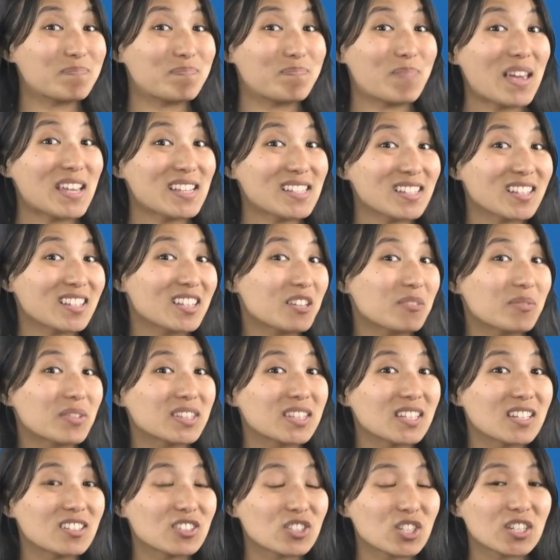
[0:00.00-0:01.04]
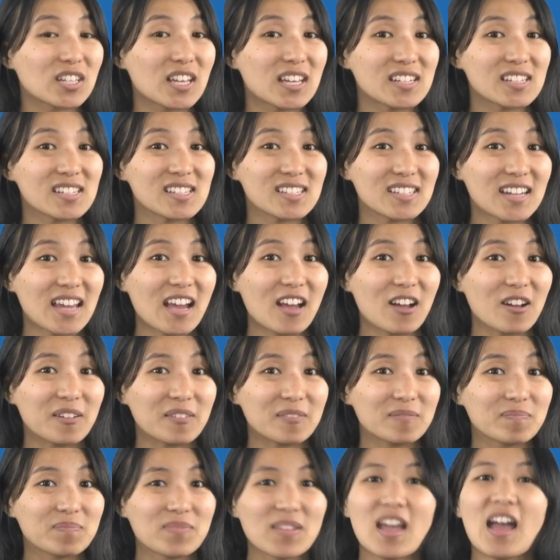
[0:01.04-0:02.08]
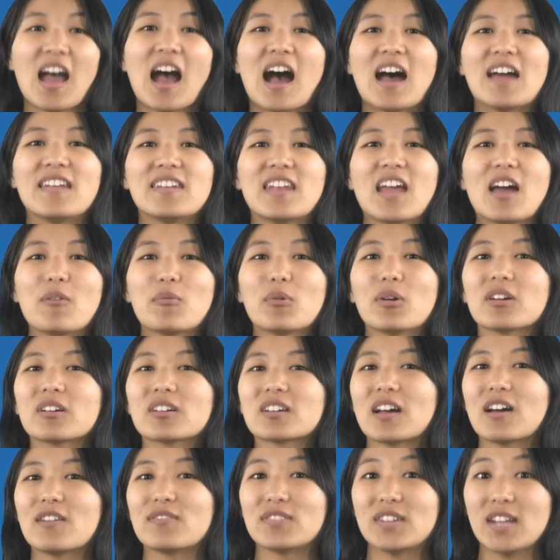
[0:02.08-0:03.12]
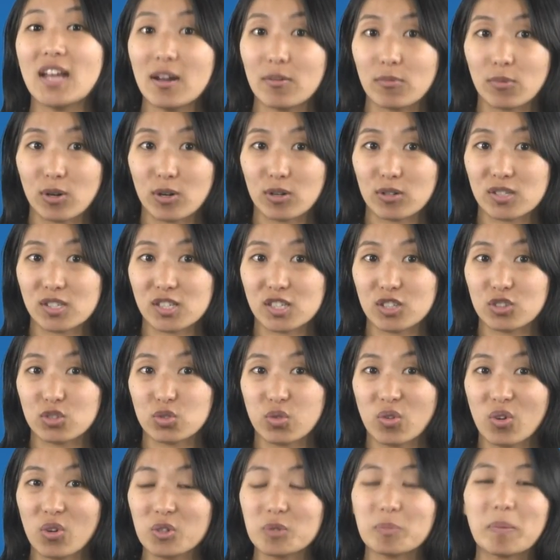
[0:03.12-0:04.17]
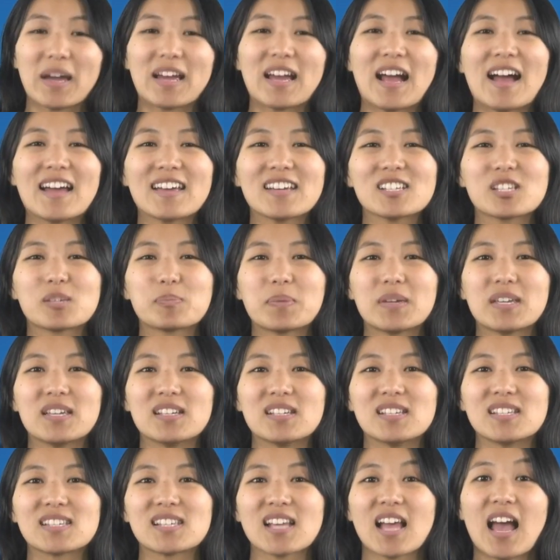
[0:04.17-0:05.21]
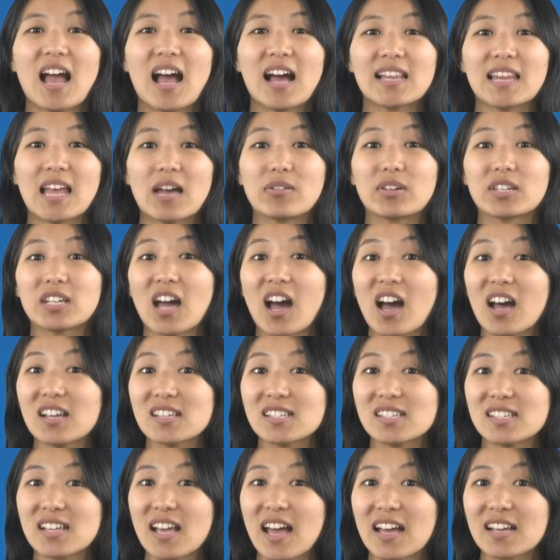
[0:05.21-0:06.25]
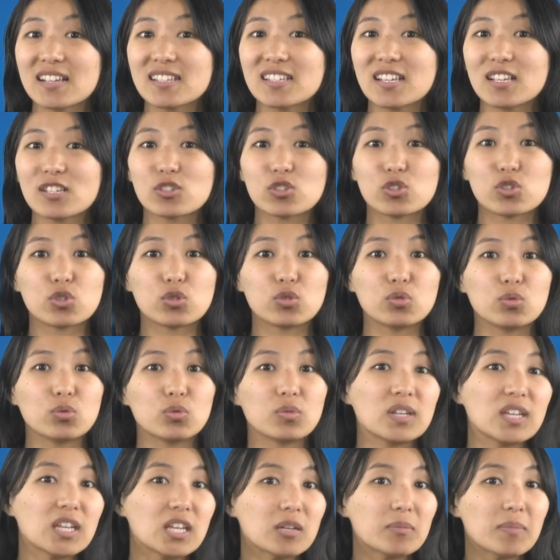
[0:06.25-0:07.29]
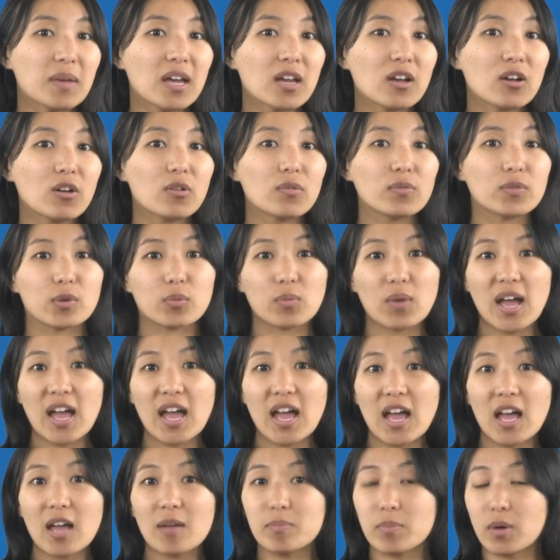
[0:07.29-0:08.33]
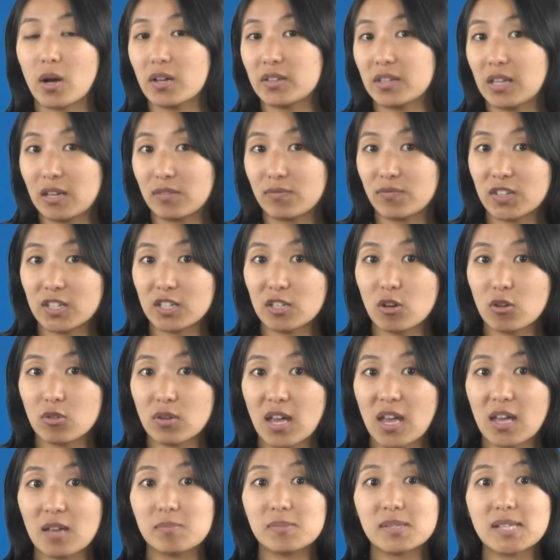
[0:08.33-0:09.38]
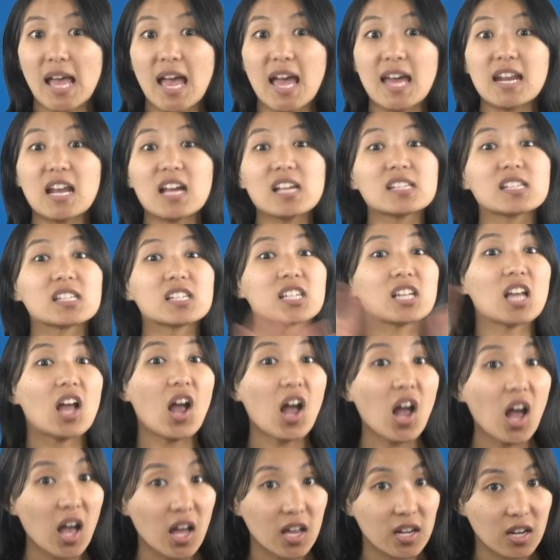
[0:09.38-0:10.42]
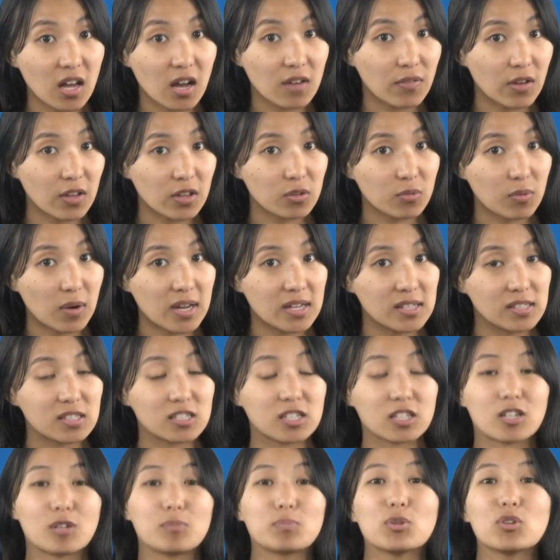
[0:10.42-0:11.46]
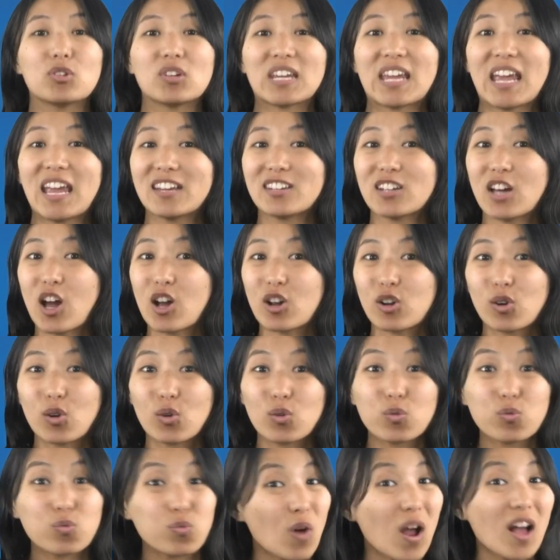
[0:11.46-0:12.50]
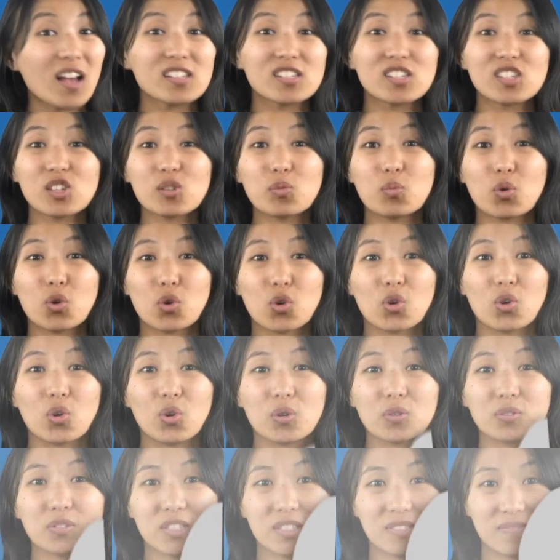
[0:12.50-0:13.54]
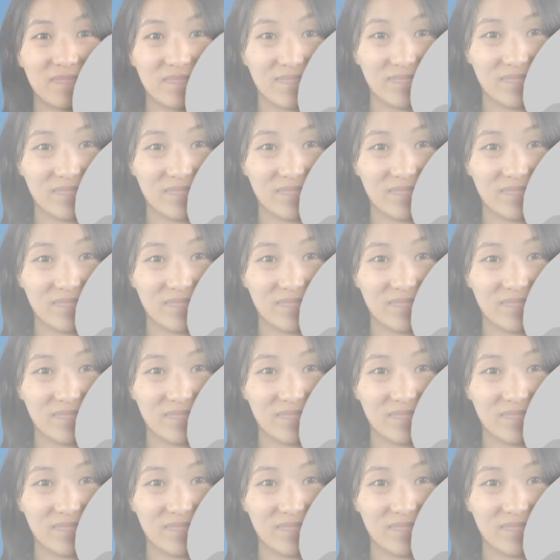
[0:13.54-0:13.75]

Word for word: basically what the internet is now a network of networks controlled by ISPs, allowing us access to email, the web, online video games, and a ton of other ways to communicate across the world.